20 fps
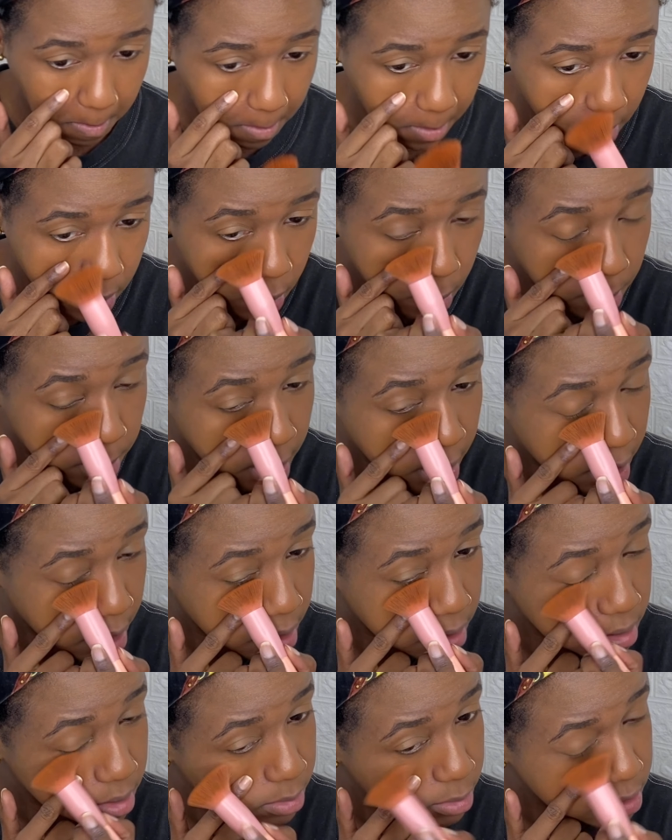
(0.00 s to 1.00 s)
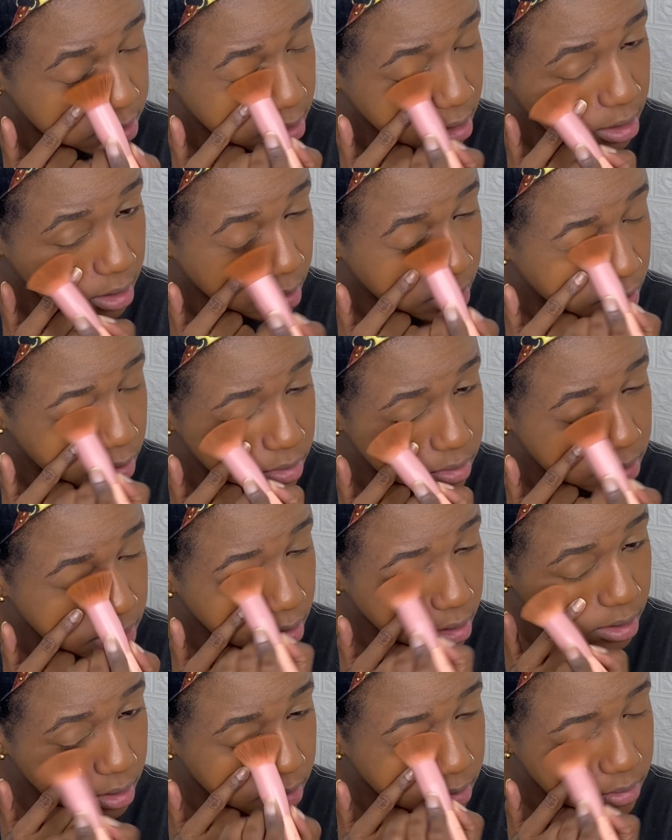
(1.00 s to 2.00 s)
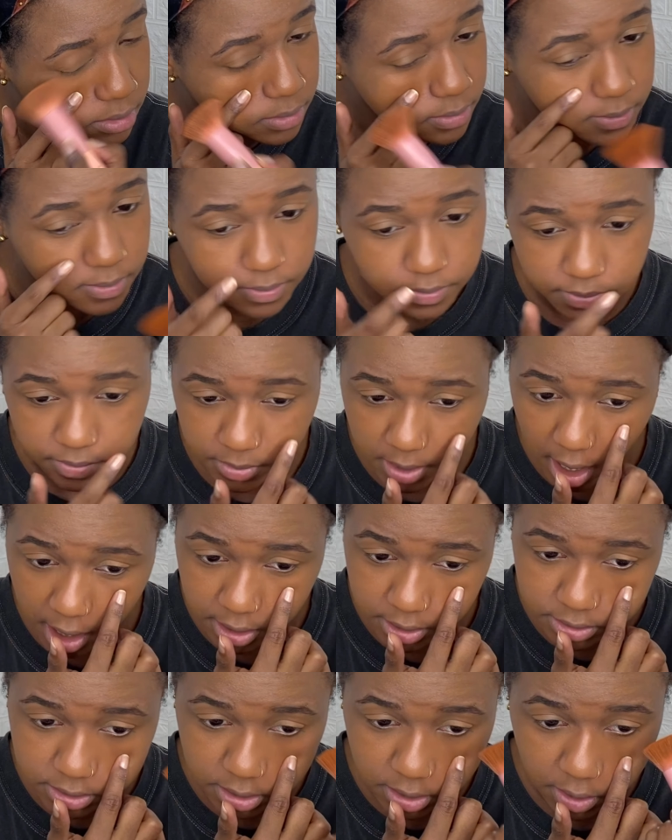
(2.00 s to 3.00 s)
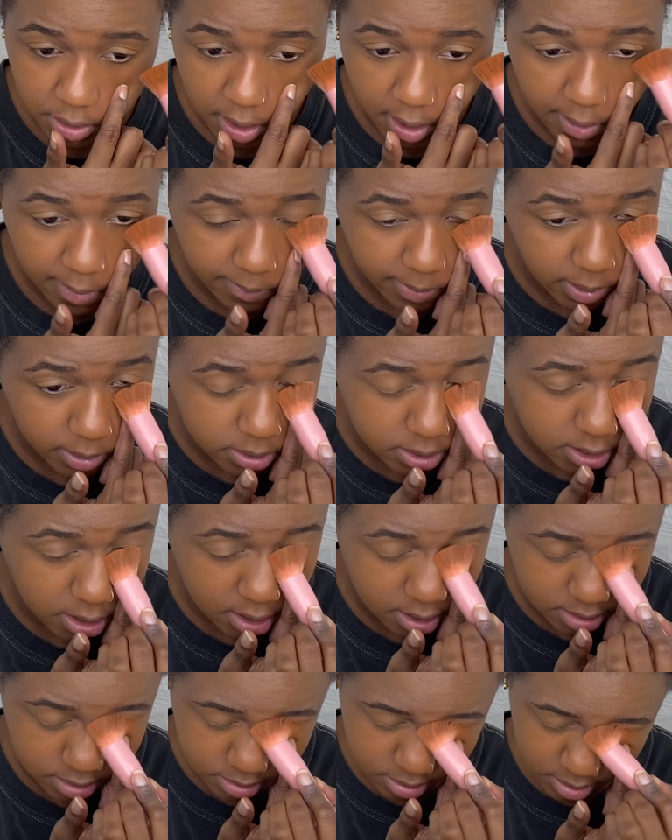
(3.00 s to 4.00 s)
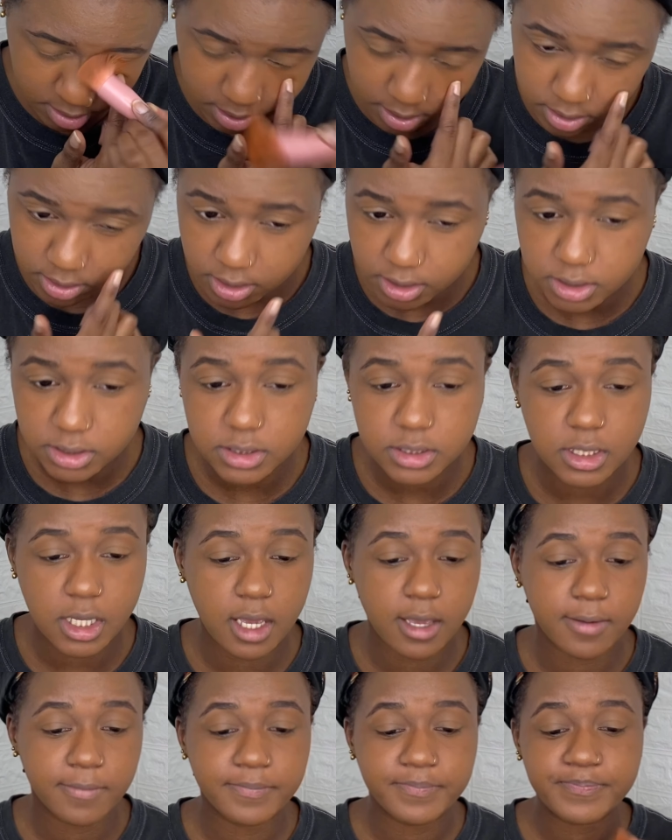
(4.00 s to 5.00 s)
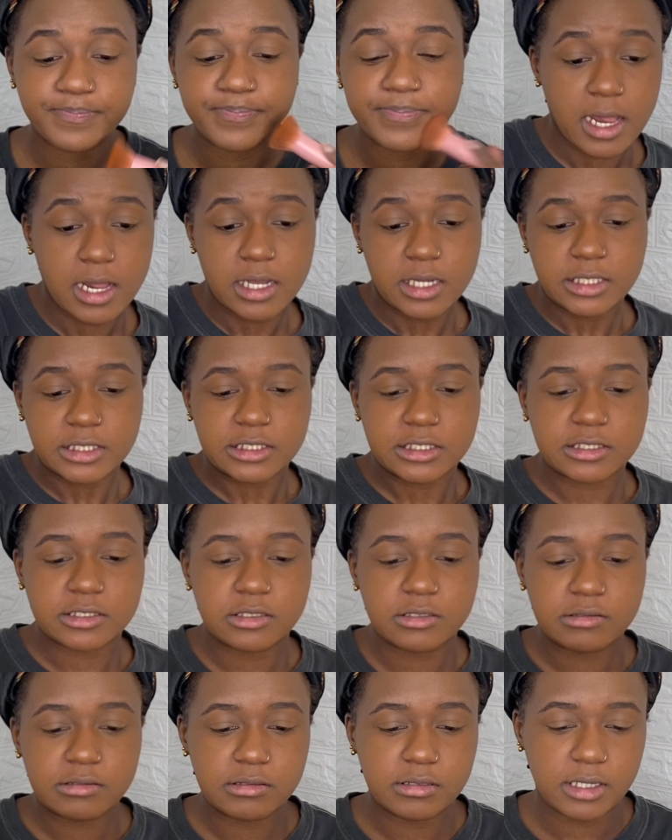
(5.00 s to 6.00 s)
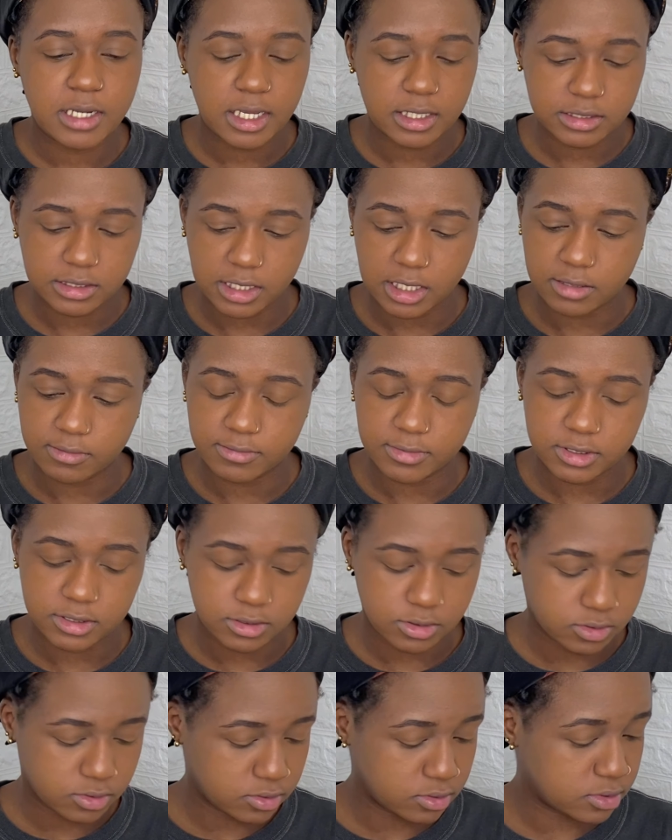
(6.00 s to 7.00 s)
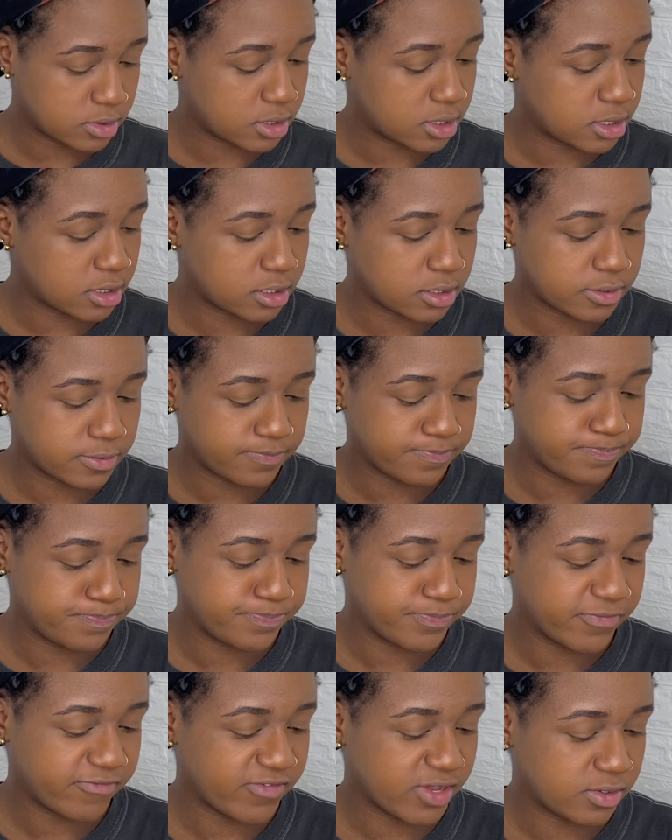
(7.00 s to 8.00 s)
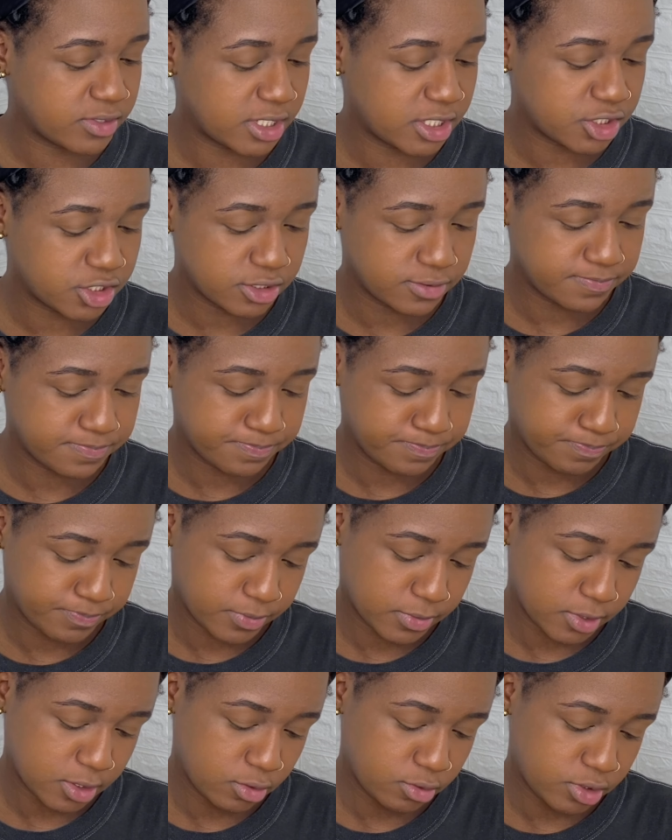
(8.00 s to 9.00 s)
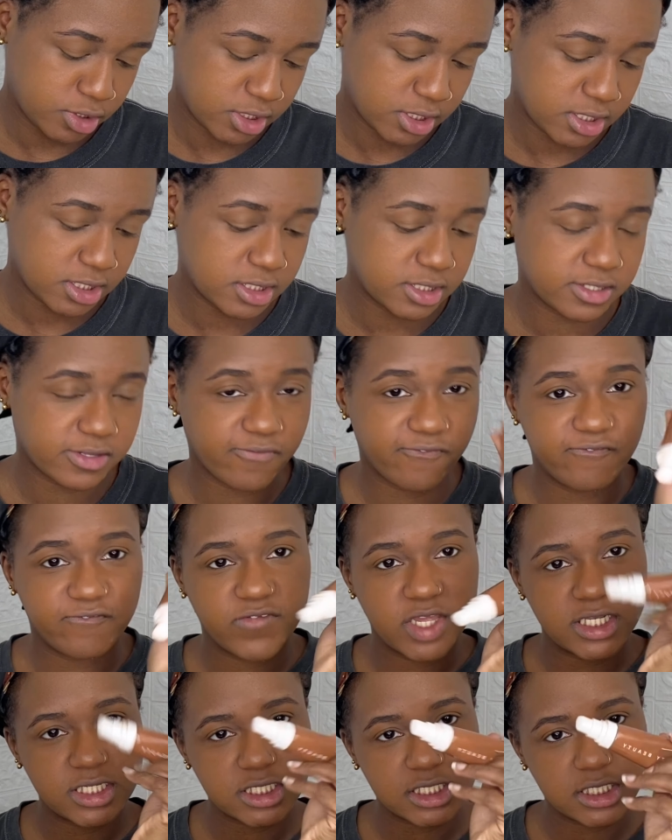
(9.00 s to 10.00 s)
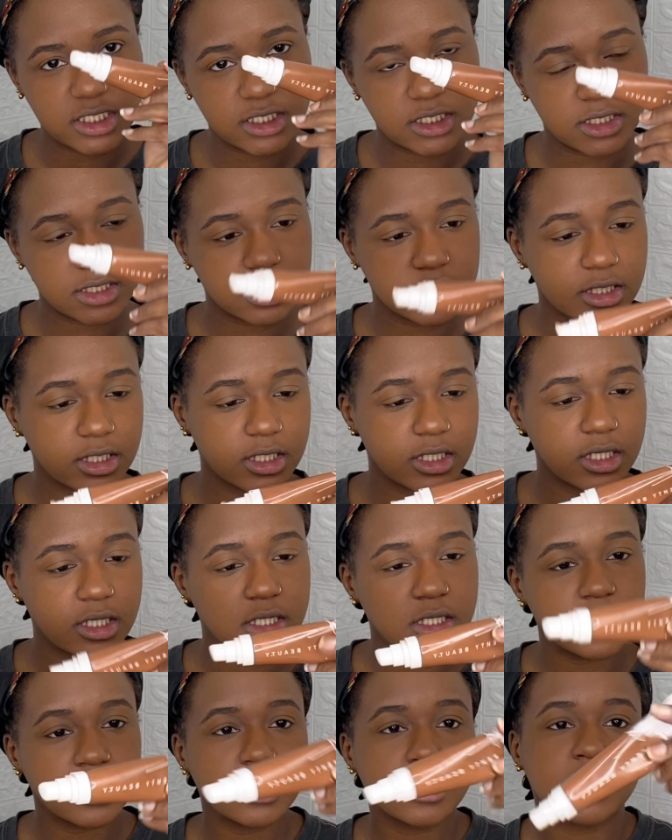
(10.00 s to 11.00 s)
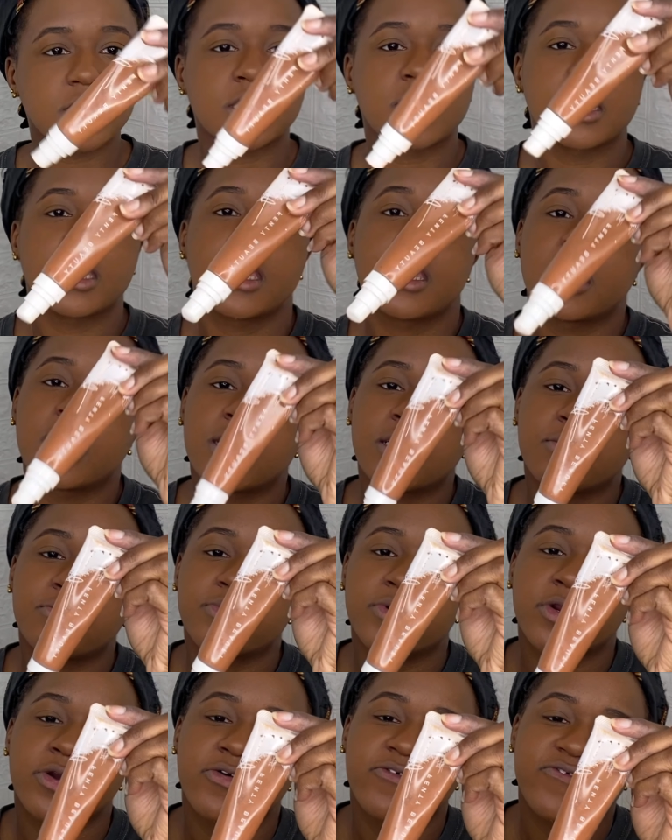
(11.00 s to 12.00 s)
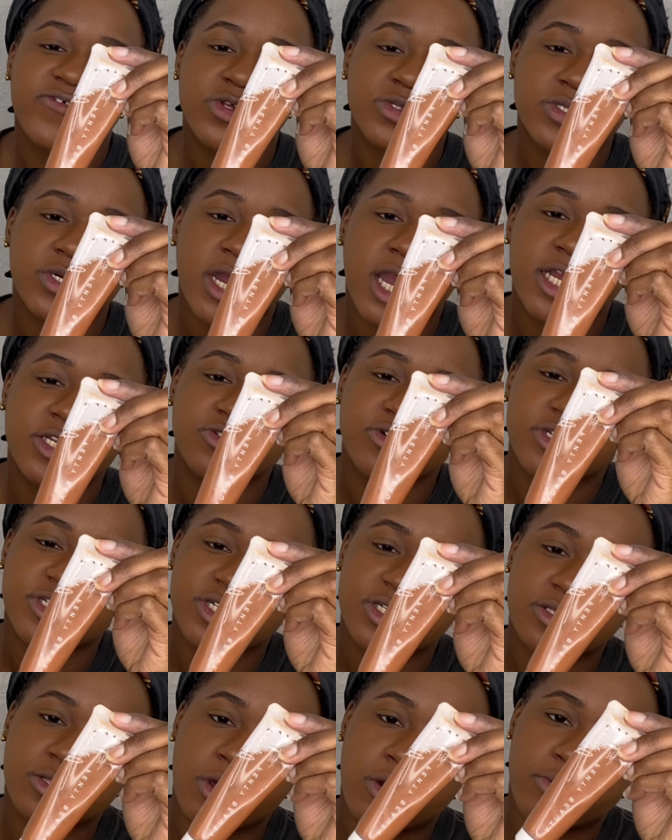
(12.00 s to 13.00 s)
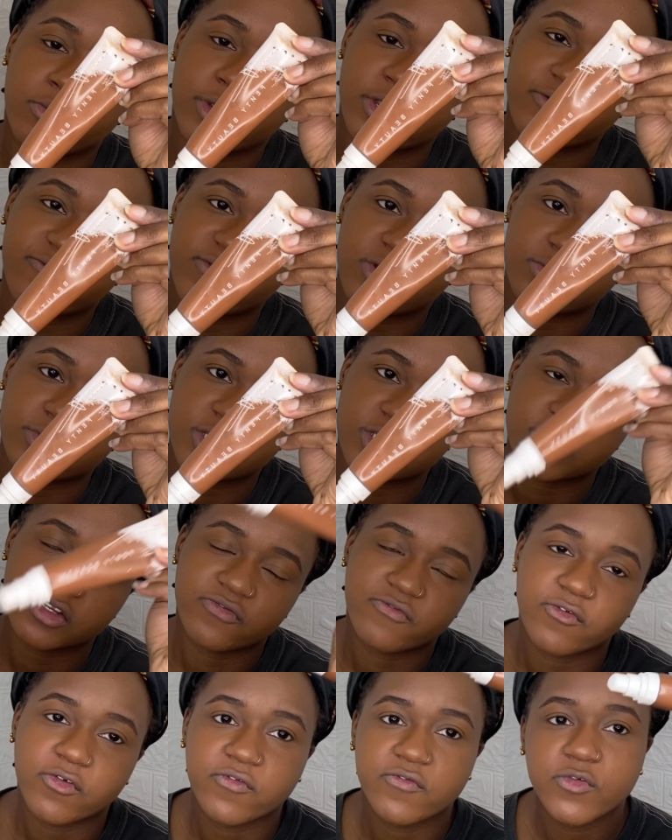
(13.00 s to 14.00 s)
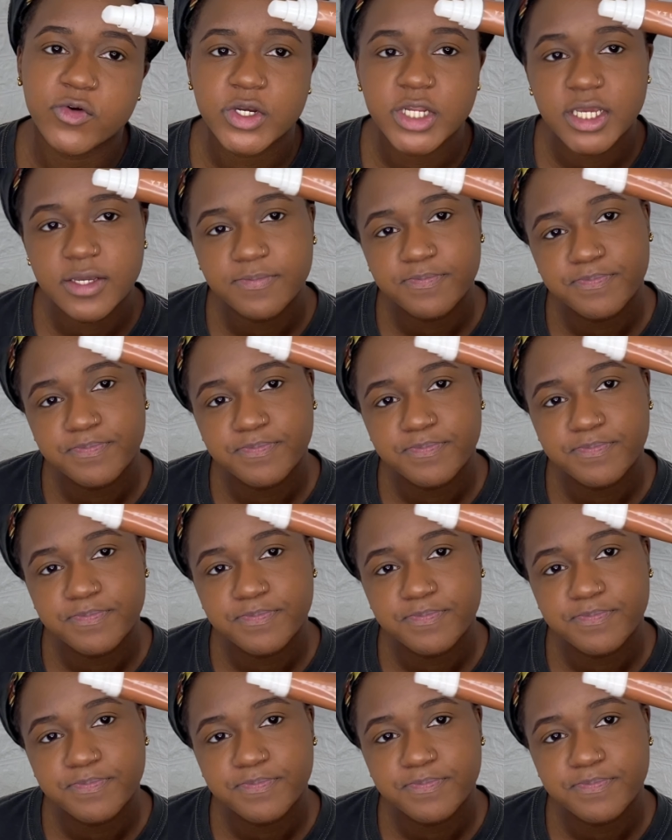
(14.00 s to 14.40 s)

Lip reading: there. Oh, someone's getting older. I usually don't have those eyes. Oh snap. So next I'm gonna do the foundation, which is Fenty's Pro Filter Hydration Longwear Foundation 440.